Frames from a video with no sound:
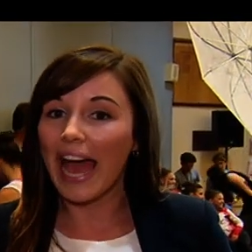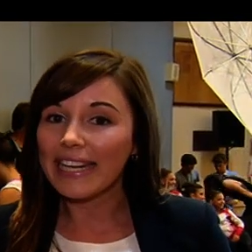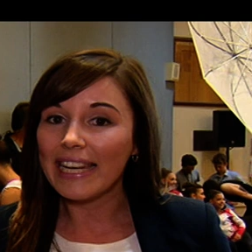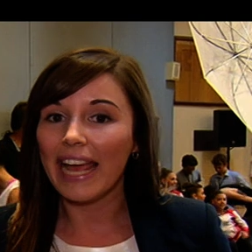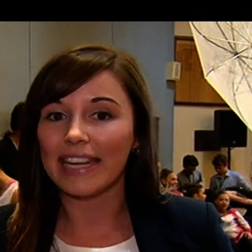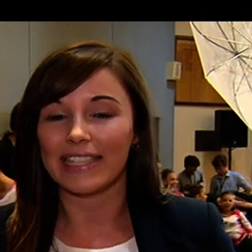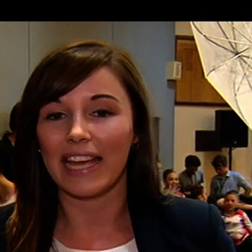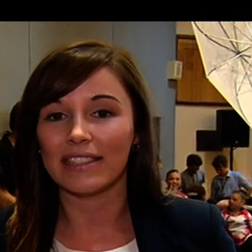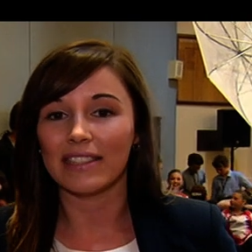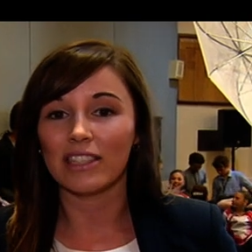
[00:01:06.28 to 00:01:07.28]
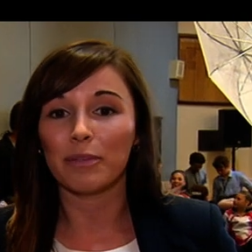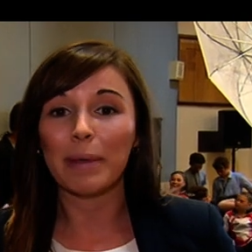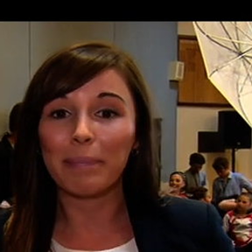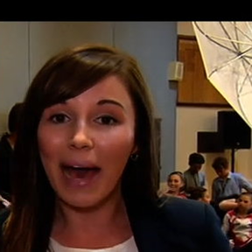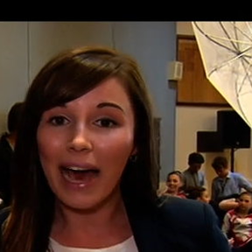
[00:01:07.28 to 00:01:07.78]
Adelaide dancer to
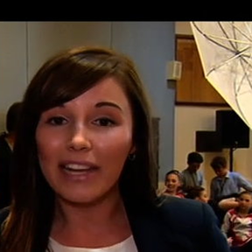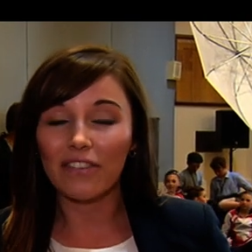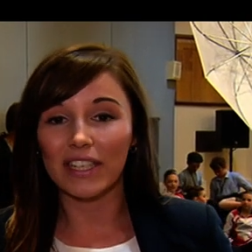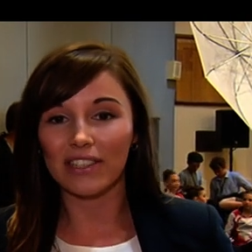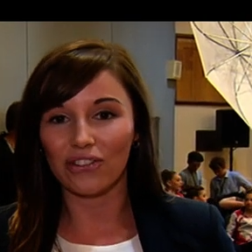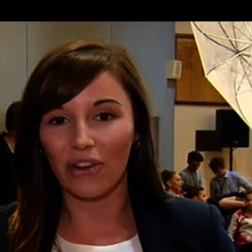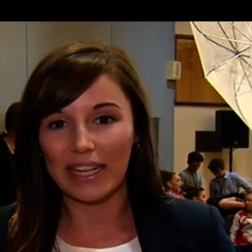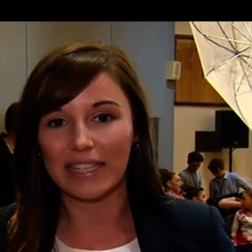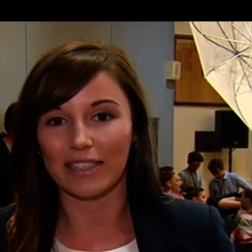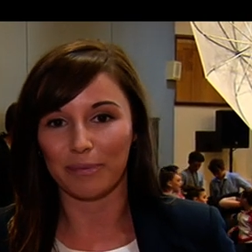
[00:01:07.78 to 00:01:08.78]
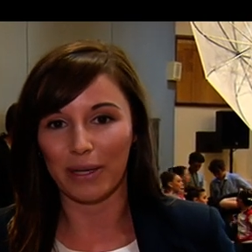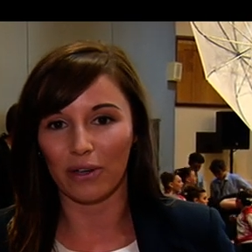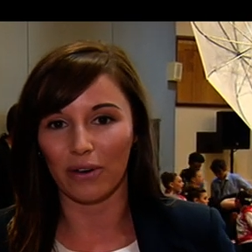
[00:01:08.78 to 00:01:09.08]
be part of an Australian spin